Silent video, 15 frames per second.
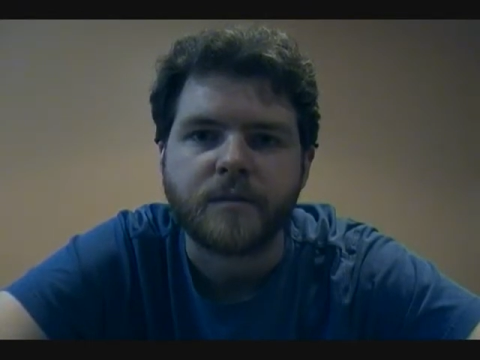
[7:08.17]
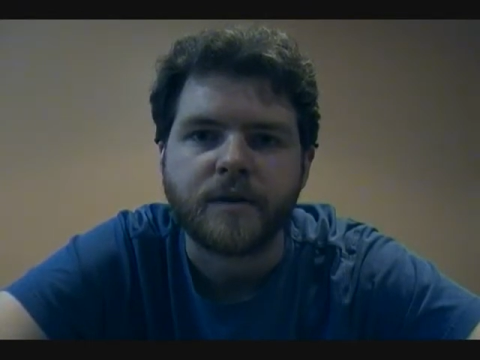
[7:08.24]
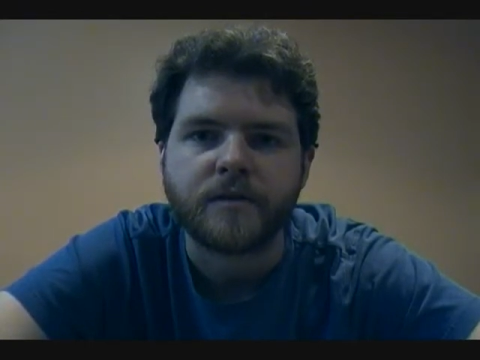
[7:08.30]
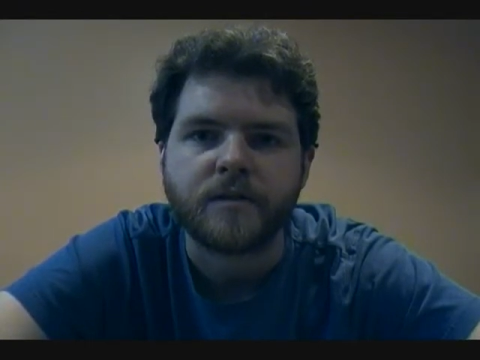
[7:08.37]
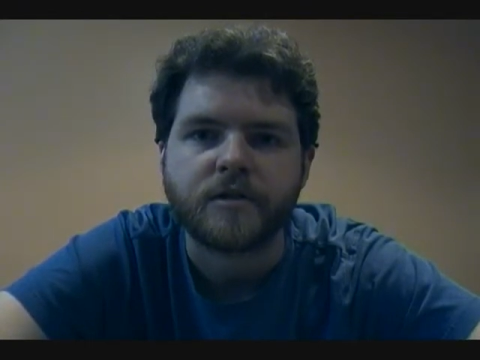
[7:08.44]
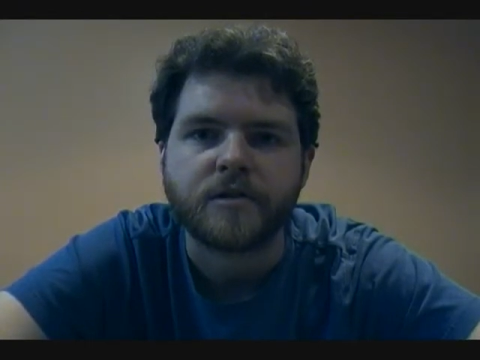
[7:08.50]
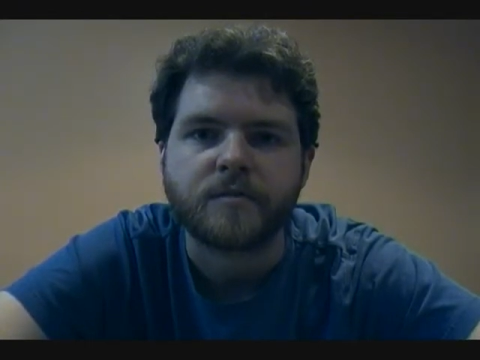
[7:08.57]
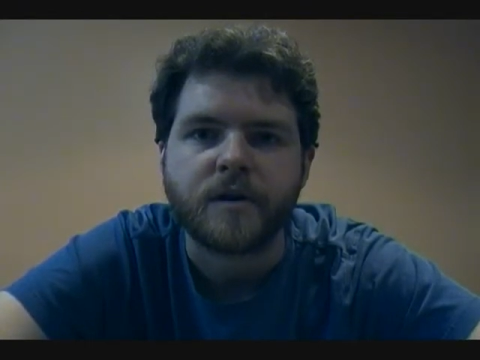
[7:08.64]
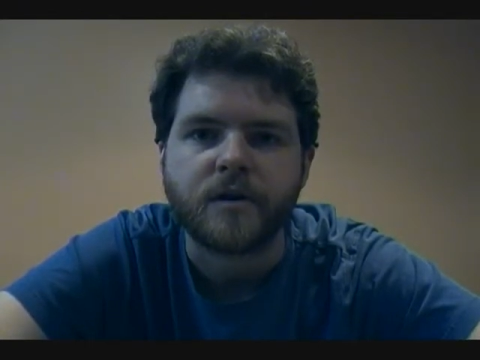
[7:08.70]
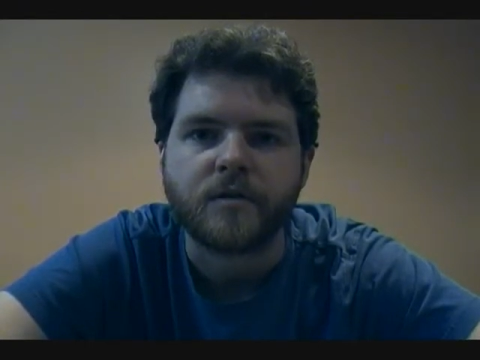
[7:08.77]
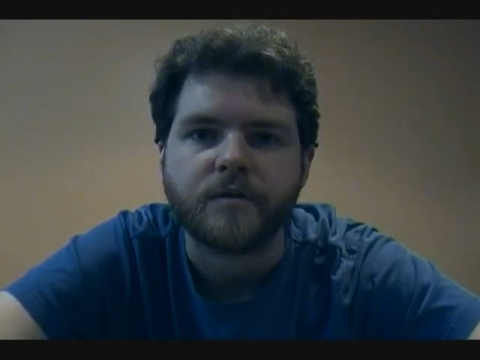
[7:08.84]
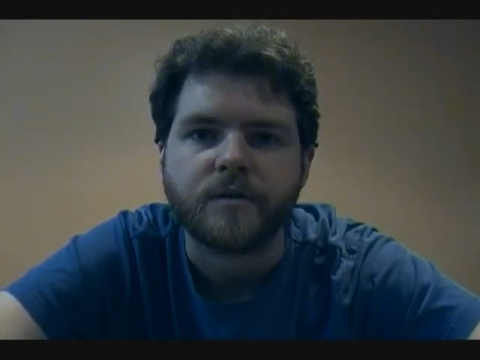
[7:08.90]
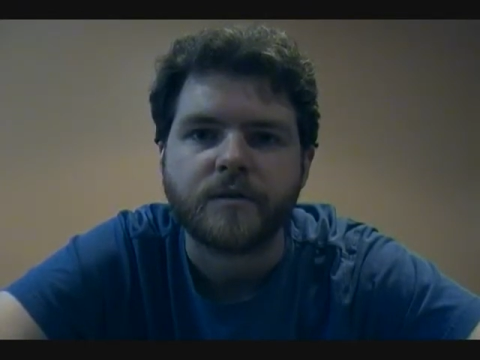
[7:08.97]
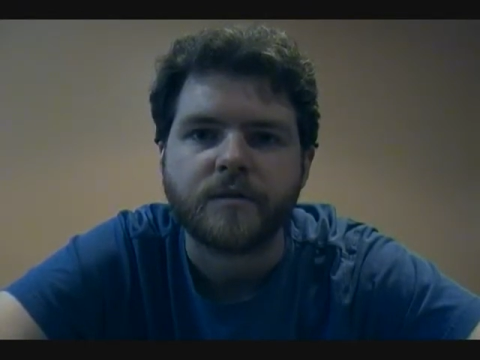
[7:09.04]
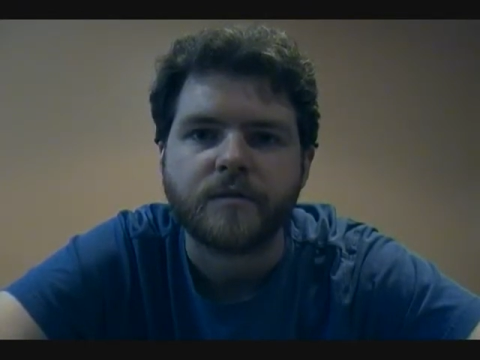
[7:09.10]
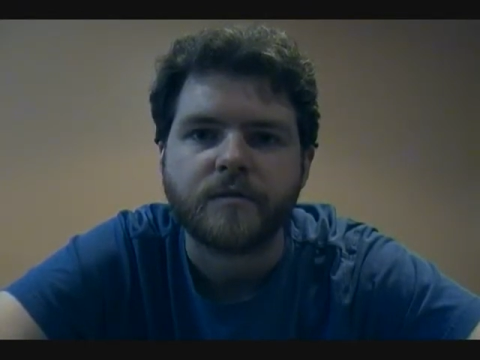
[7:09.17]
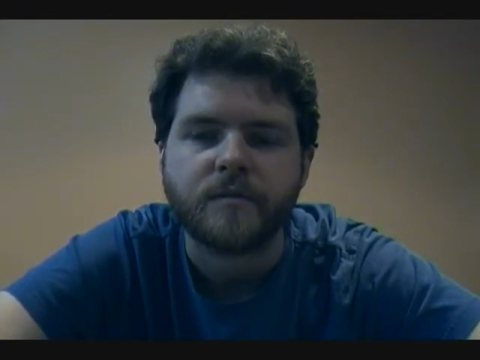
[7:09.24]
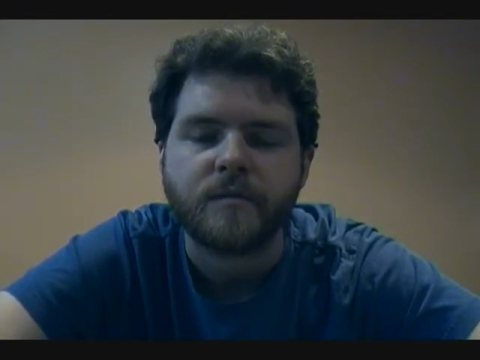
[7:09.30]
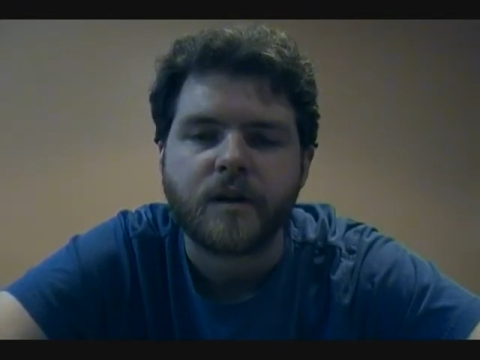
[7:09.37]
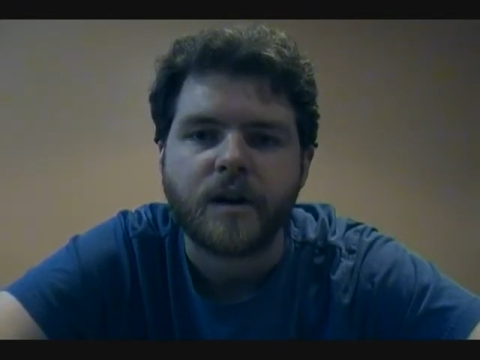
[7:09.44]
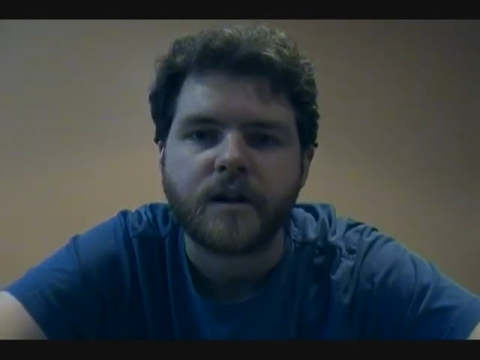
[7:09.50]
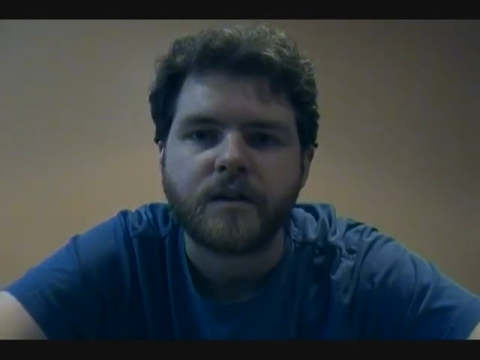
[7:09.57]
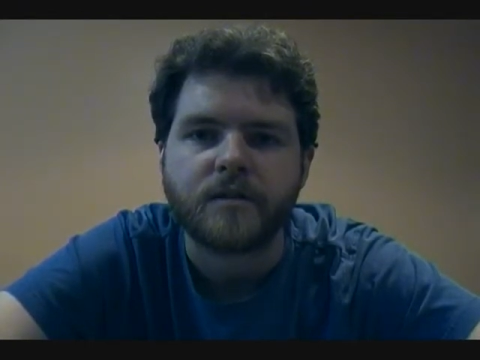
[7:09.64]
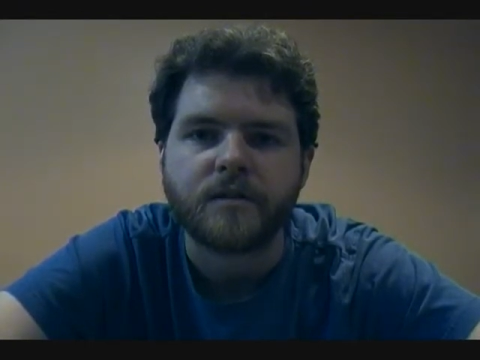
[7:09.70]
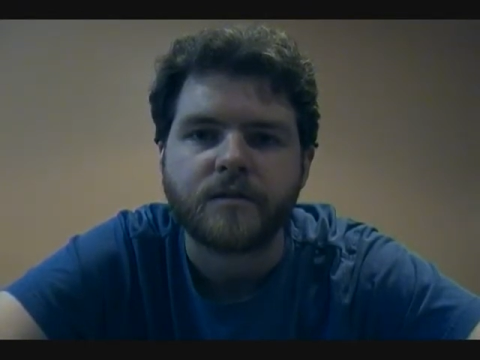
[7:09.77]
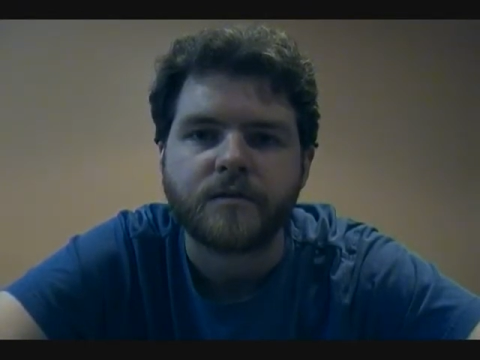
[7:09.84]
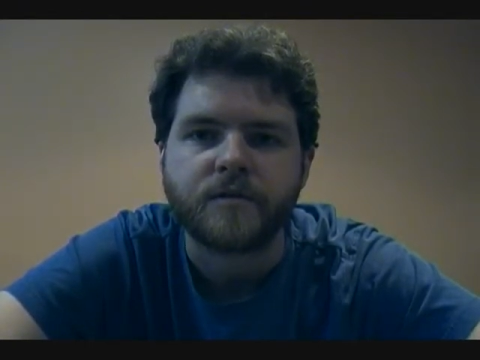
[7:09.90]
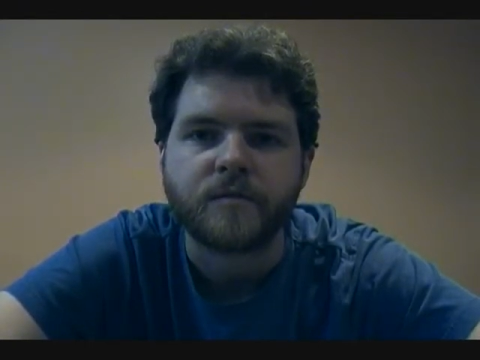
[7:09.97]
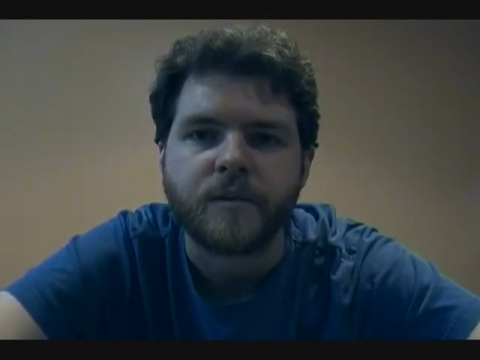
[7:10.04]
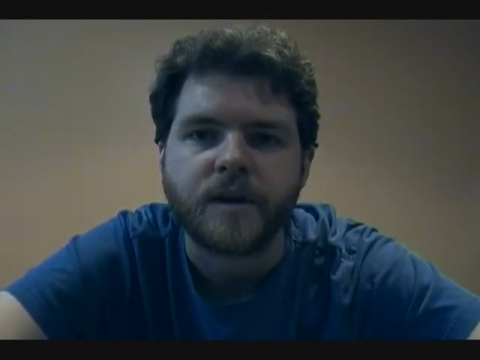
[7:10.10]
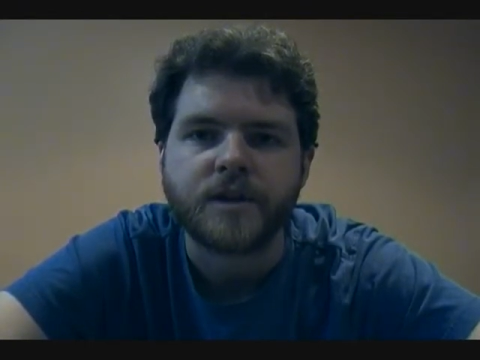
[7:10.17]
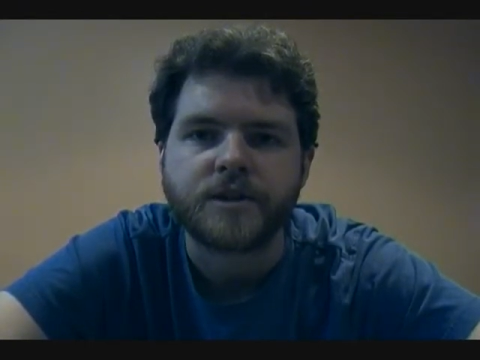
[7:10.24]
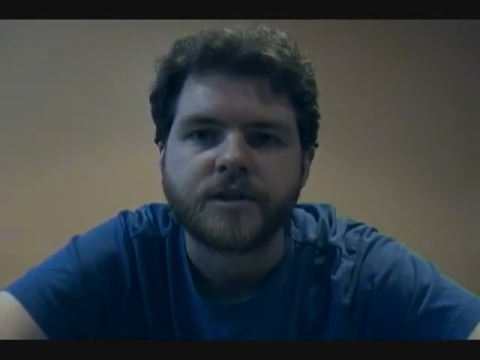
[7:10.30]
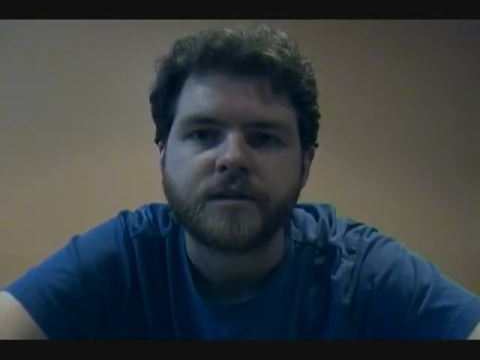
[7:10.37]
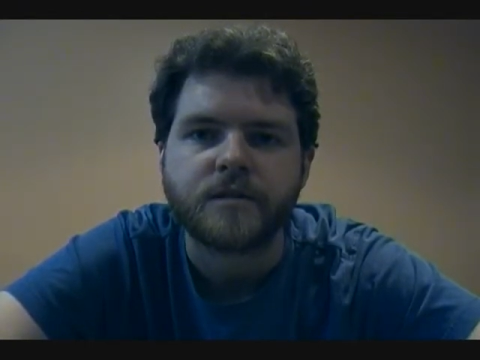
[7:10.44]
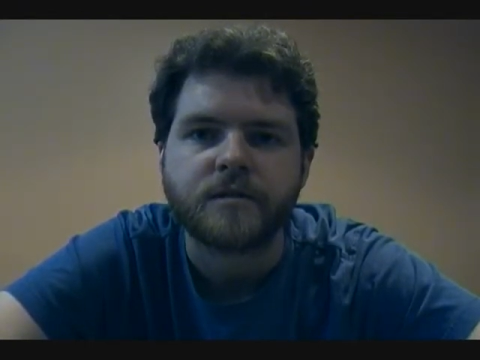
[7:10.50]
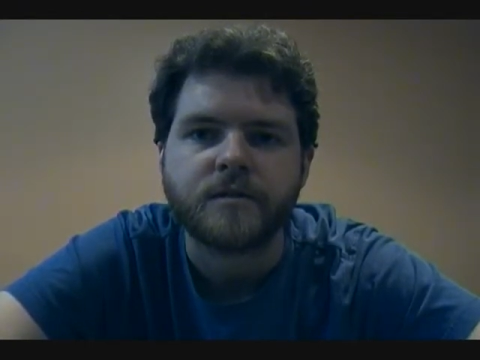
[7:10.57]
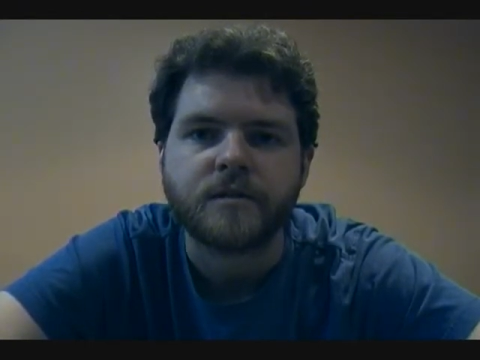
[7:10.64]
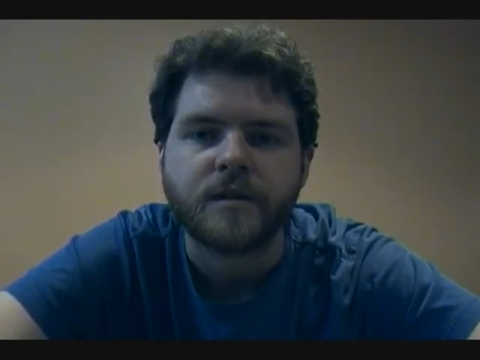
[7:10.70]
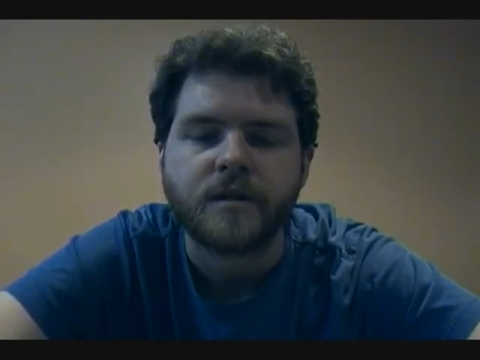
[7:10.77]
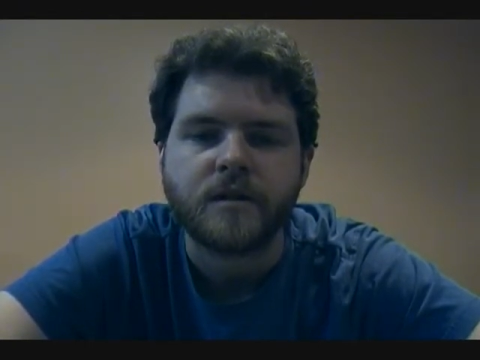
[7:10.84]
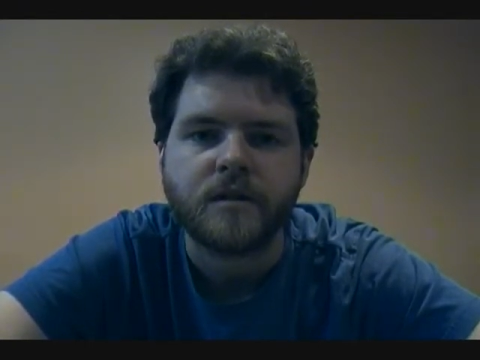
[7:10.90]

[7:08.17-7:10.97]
a message about any of this information,